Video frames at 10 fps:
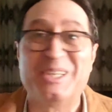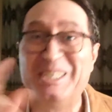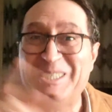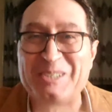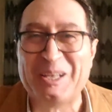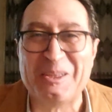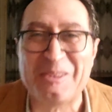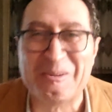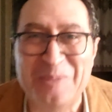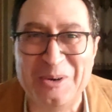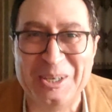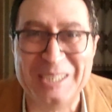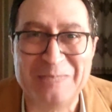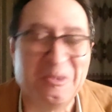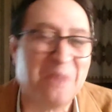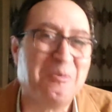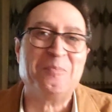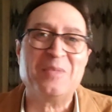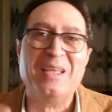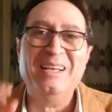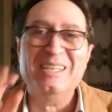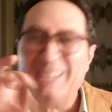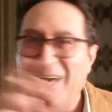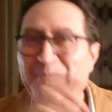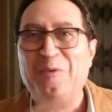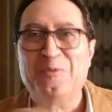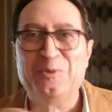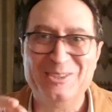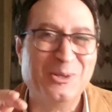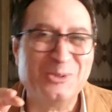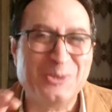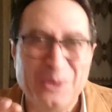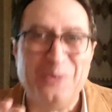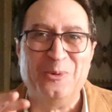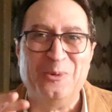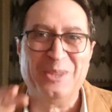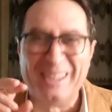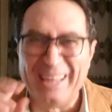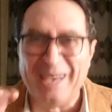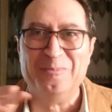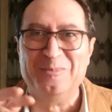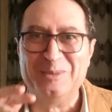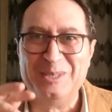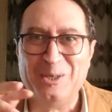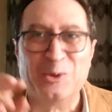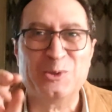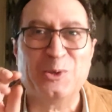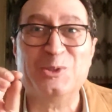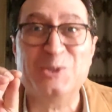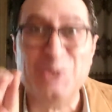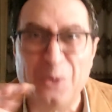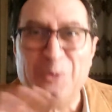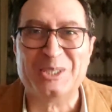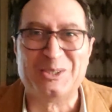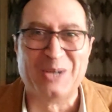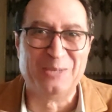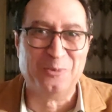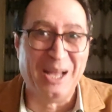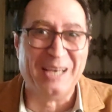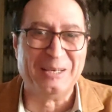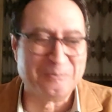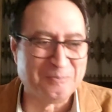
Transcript: This is another point, maybe some of you don't know them or don't know it right well.